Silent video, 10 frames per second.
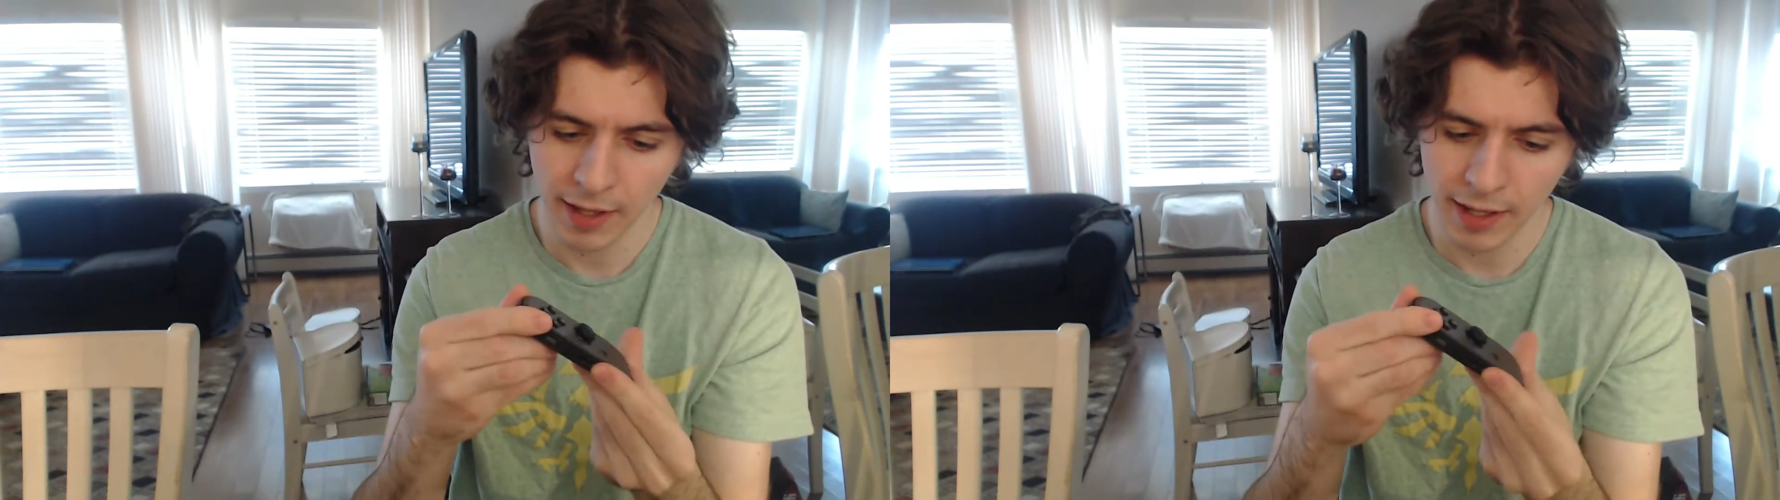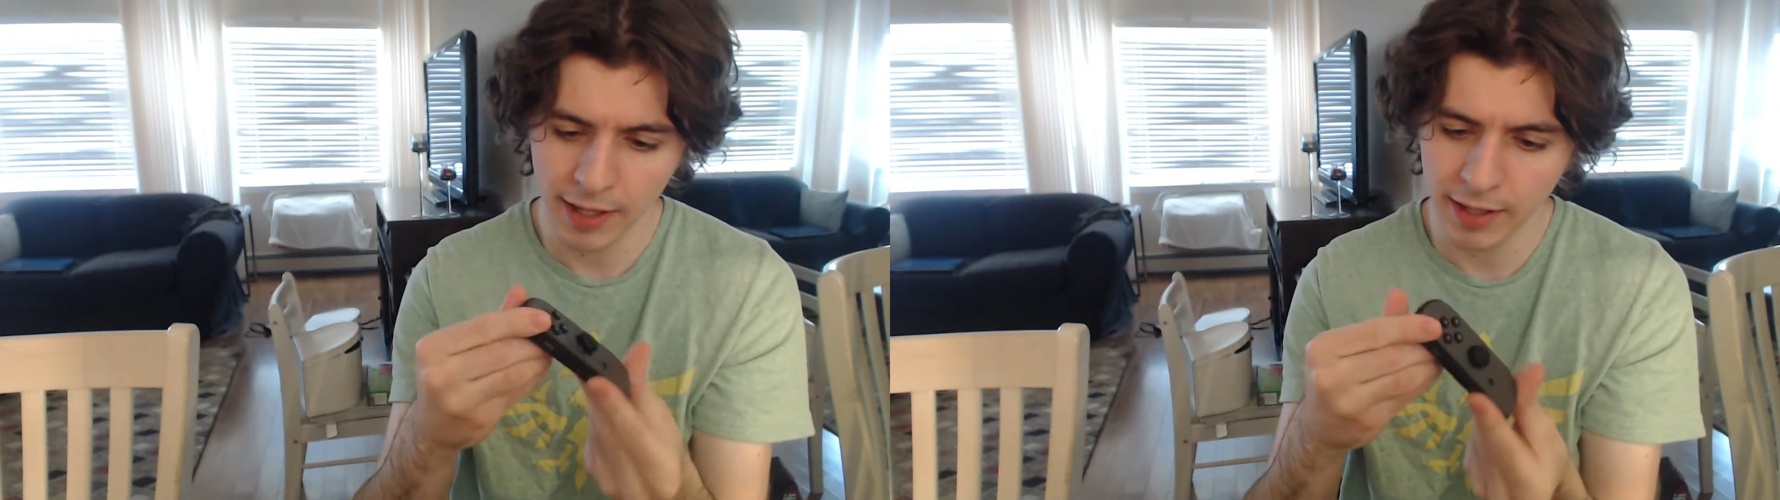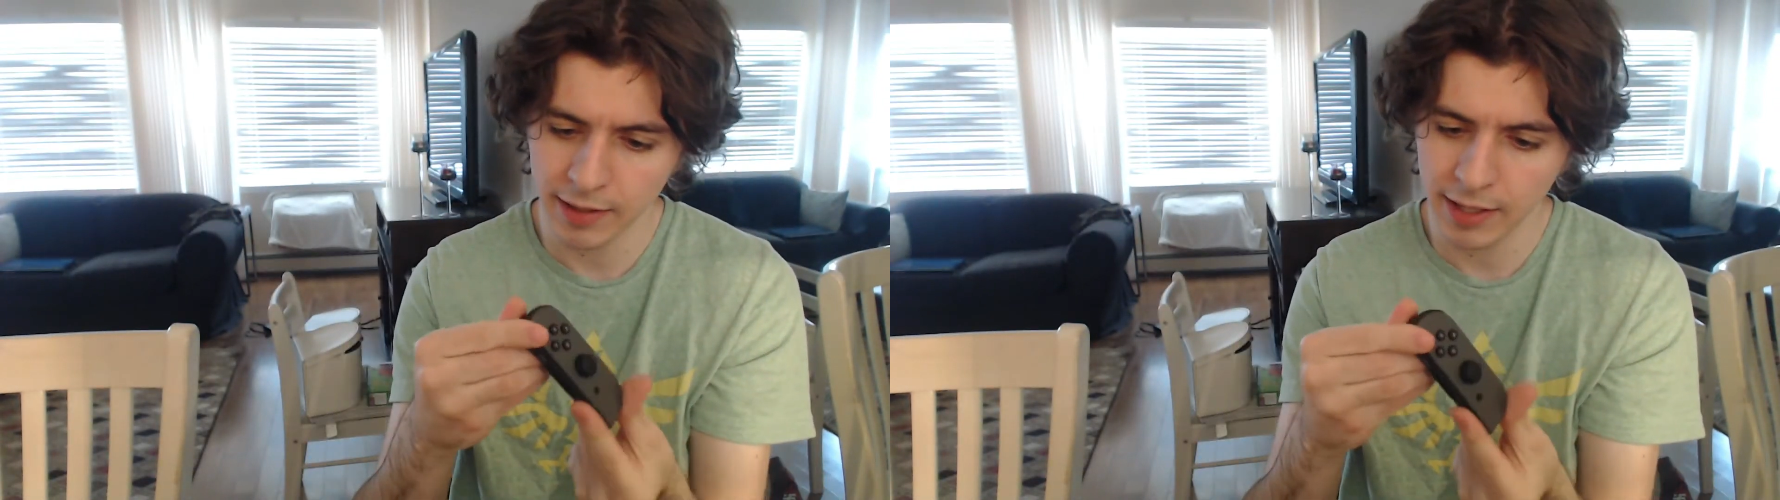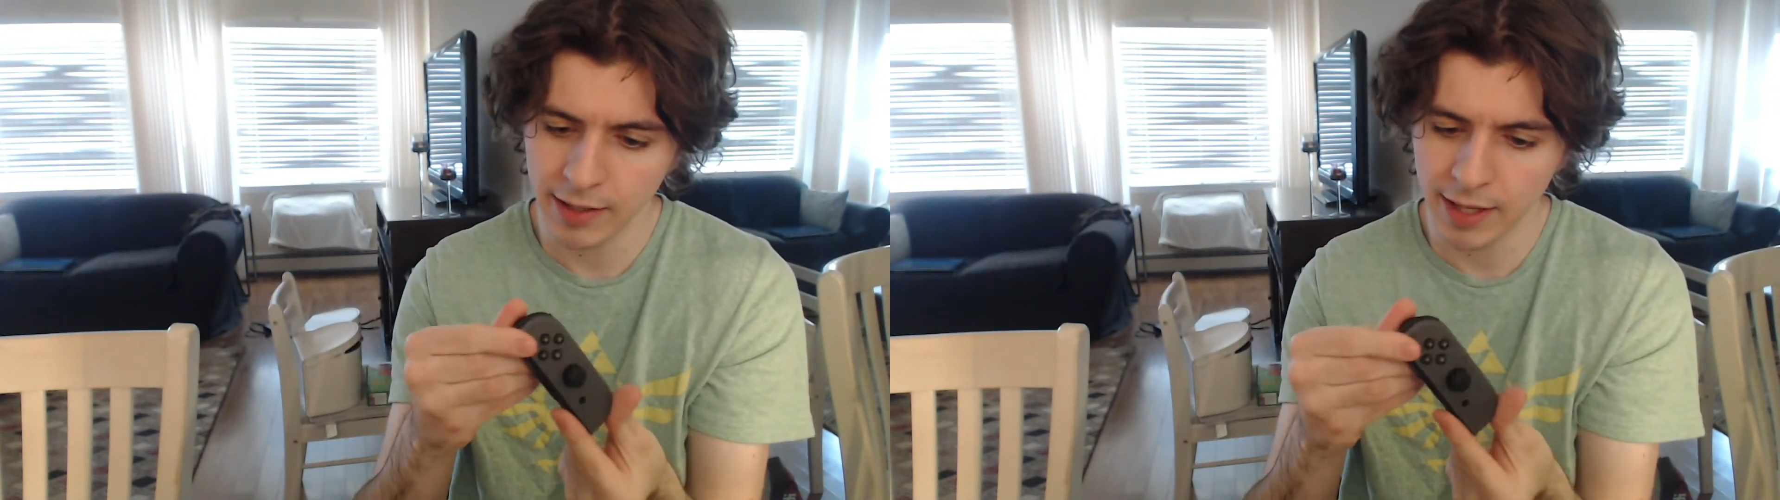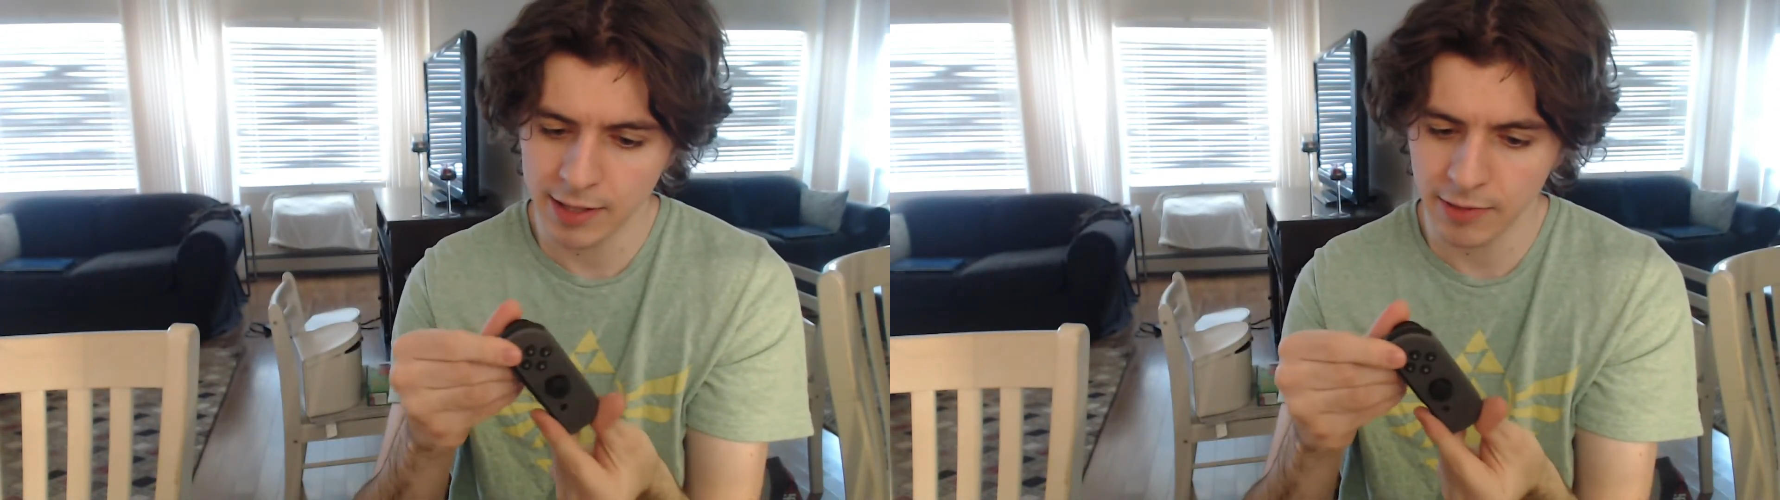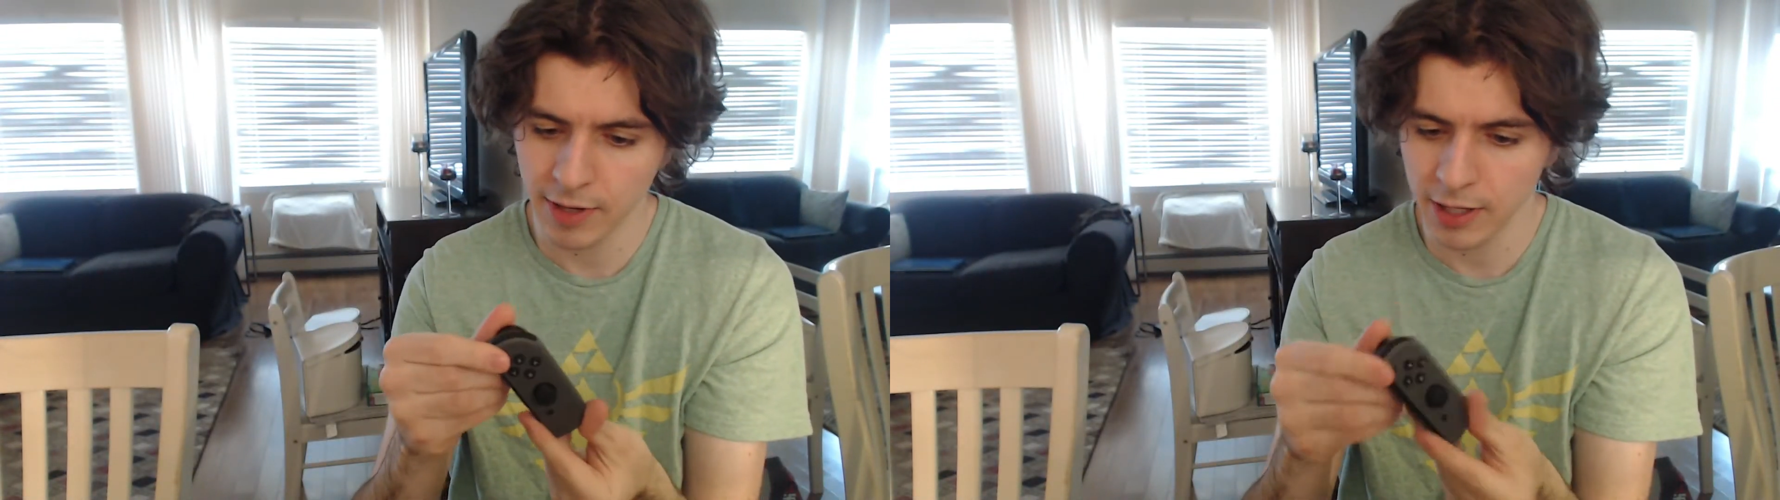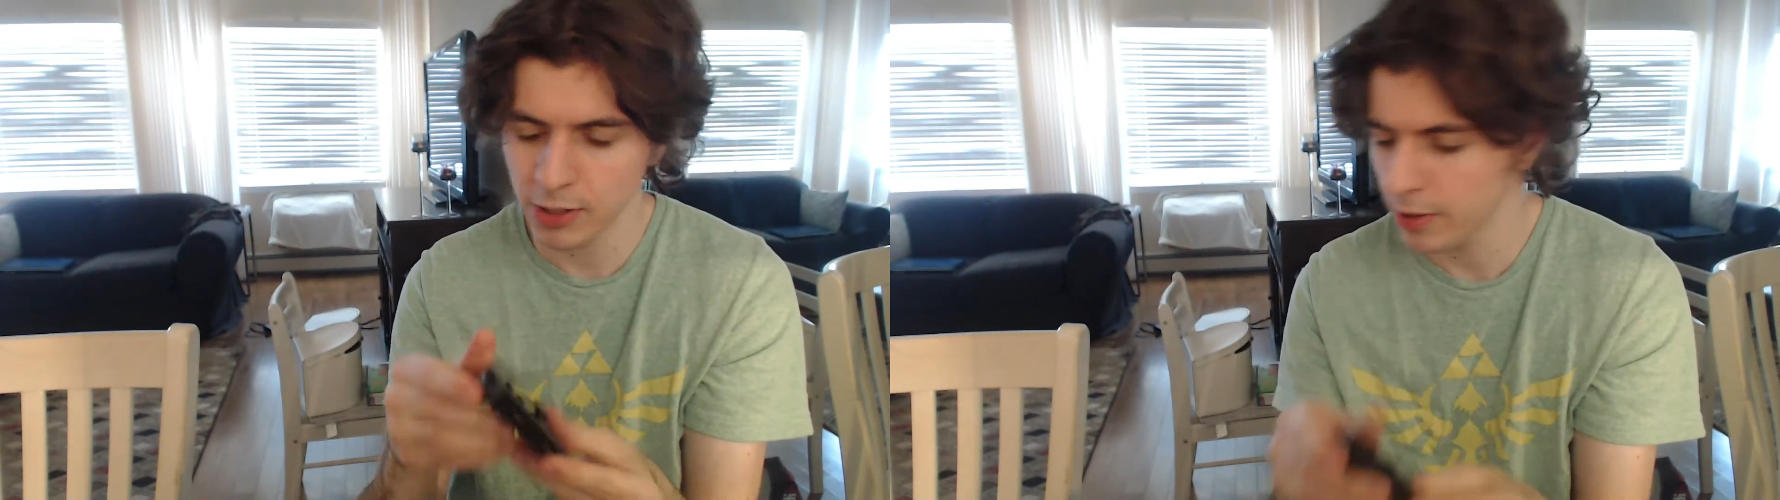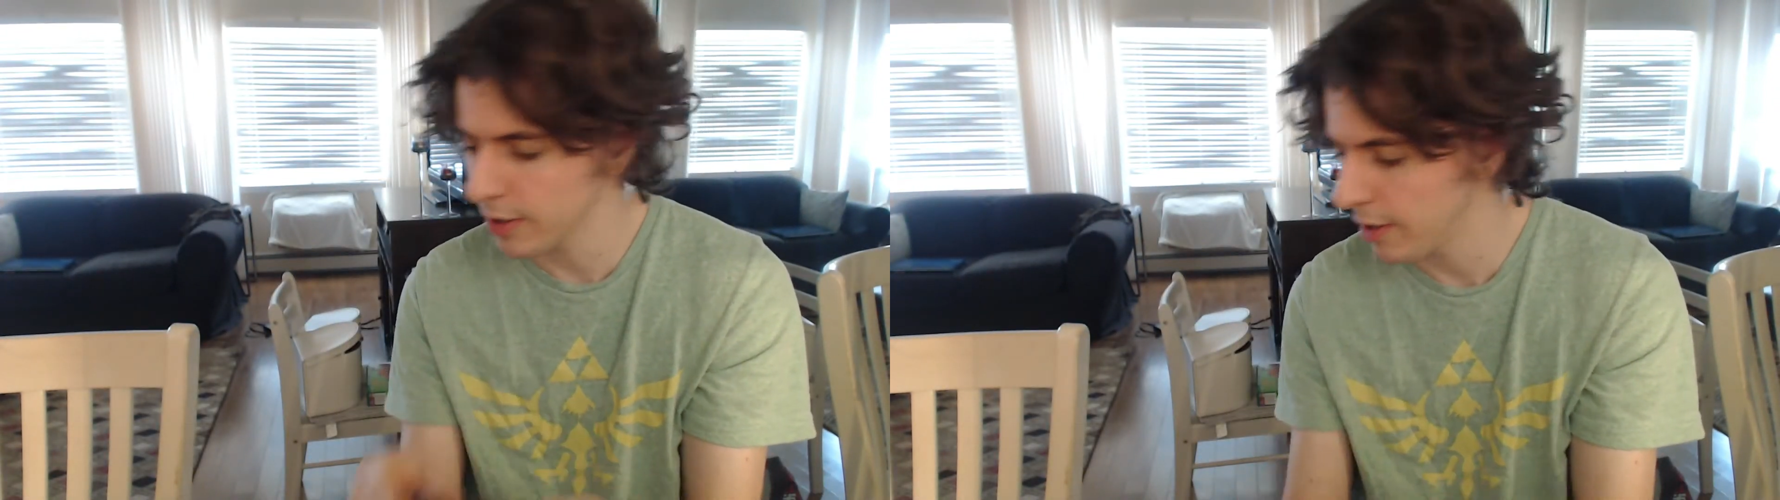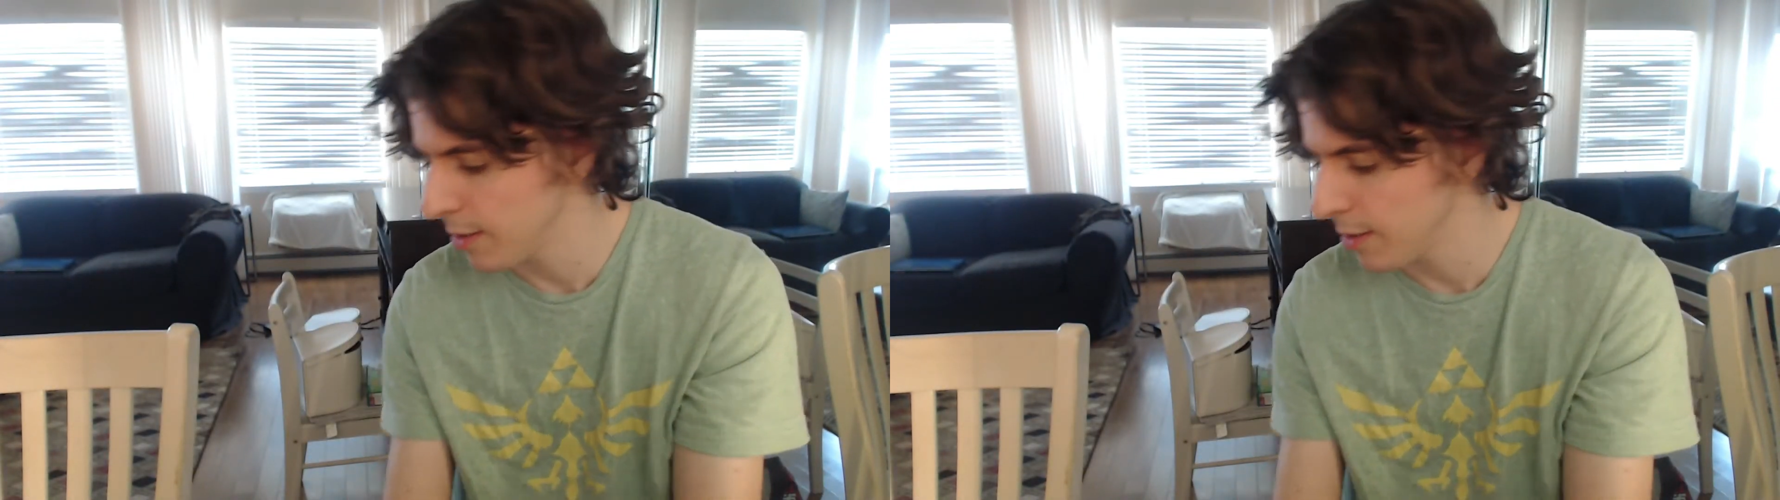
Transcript: And yeah, that's the right Joy-Con.